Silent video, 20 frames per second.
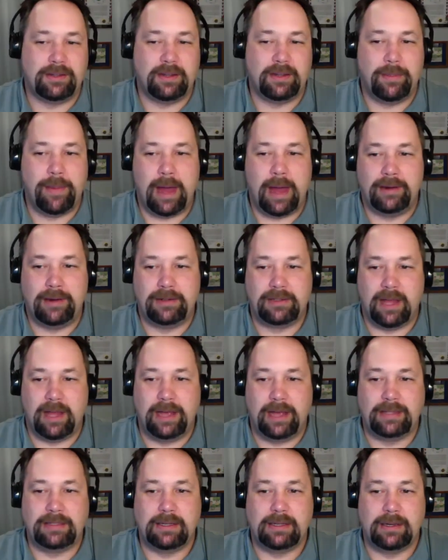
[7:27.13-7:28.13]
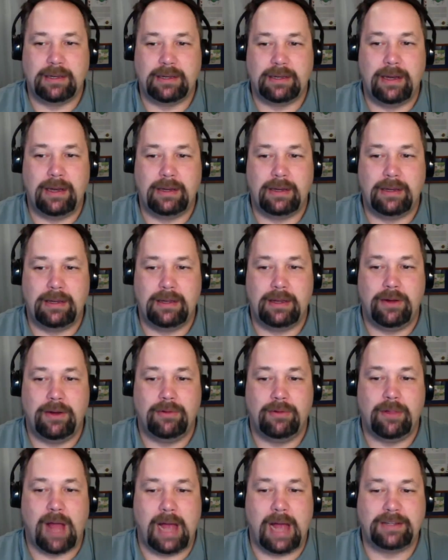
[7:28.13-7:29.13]
matters less. And
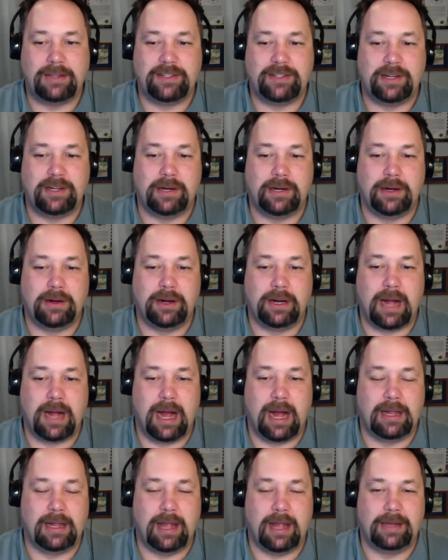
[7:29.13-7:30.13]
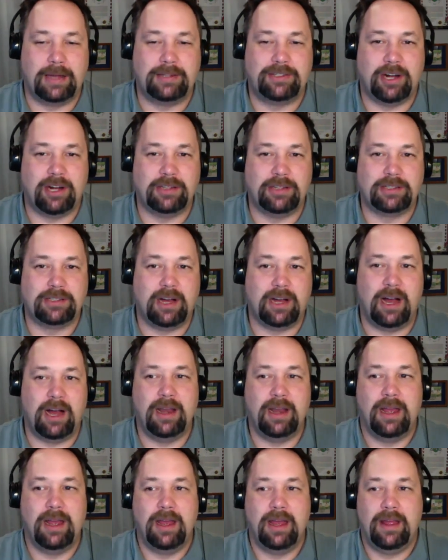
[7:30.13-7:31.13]
last year, a guy like John Scott,
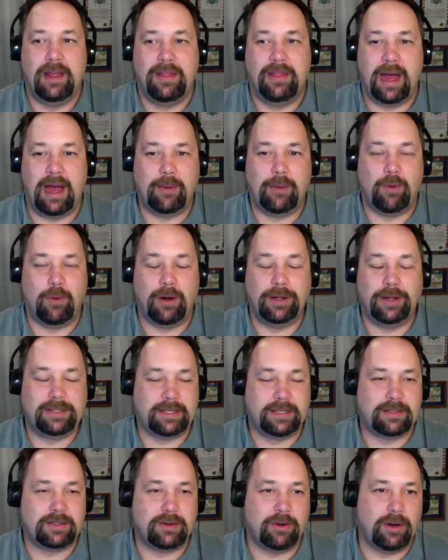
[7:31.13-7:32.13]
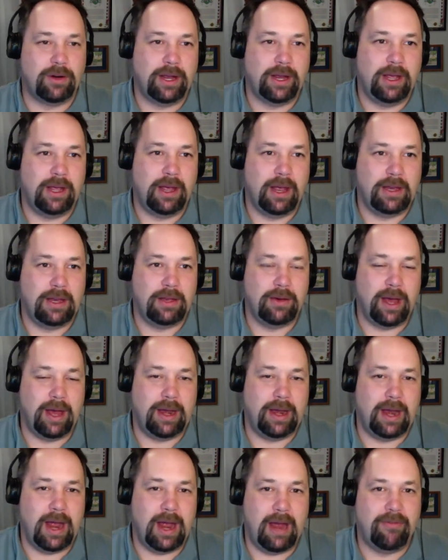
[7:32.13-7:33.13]
that was the story. And you
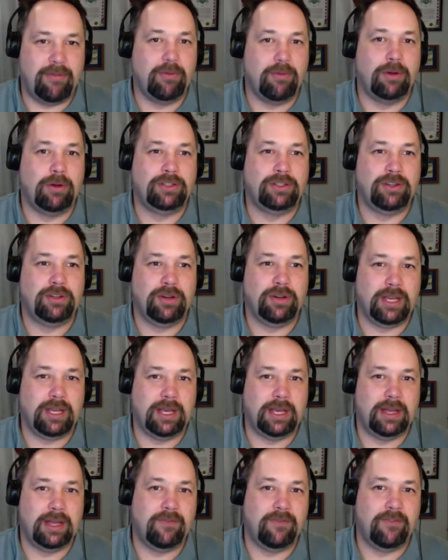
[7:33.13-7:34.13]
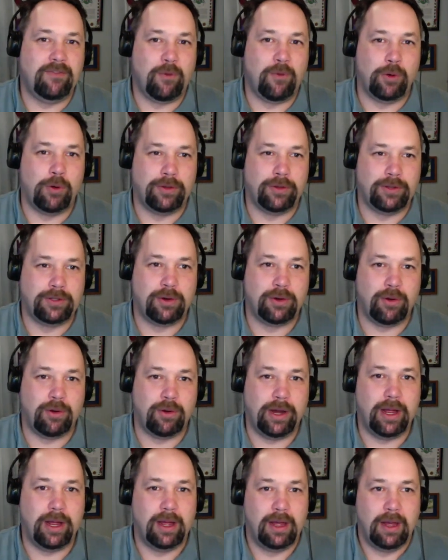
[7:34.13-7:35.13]
had everyone tuning in for the
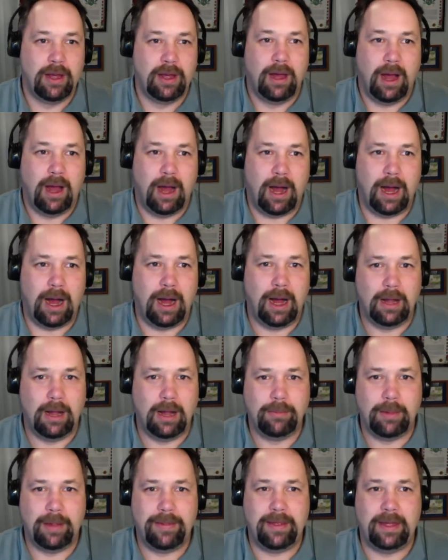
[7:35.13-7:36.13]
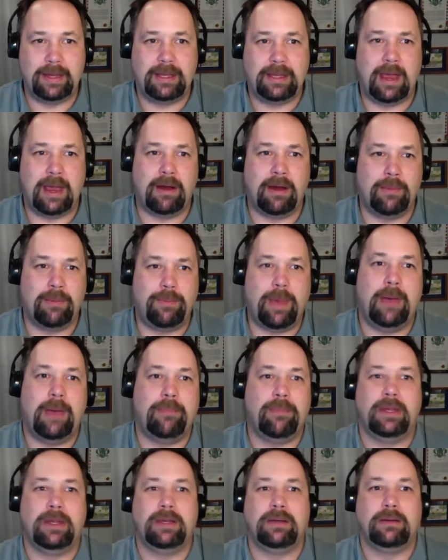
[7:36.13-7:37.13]
story. And then Gary
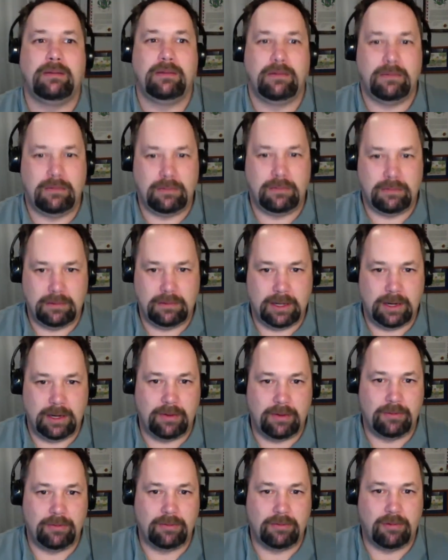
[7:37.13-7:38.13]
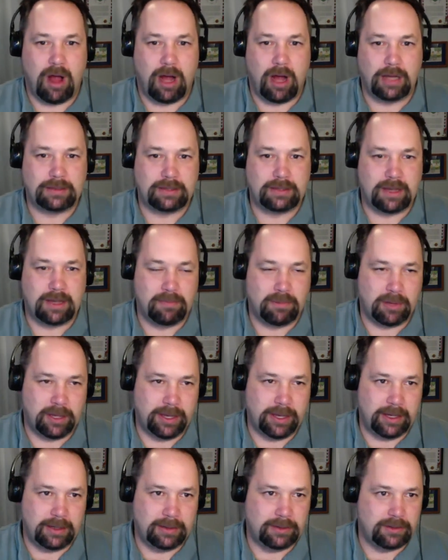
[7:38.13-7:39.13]
Bettman, lost
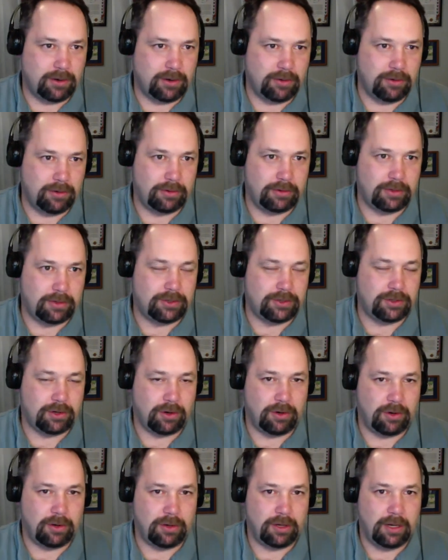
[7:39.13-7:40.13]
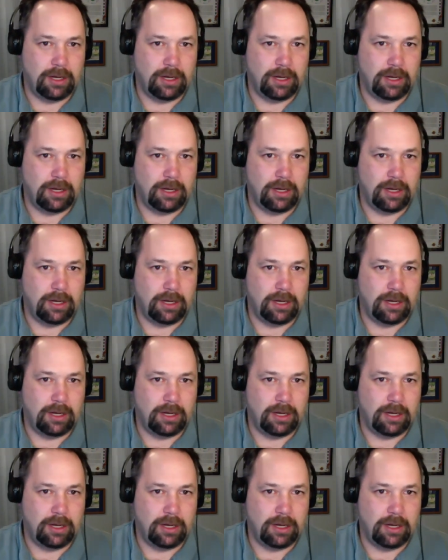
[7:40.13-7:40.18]
complete and total control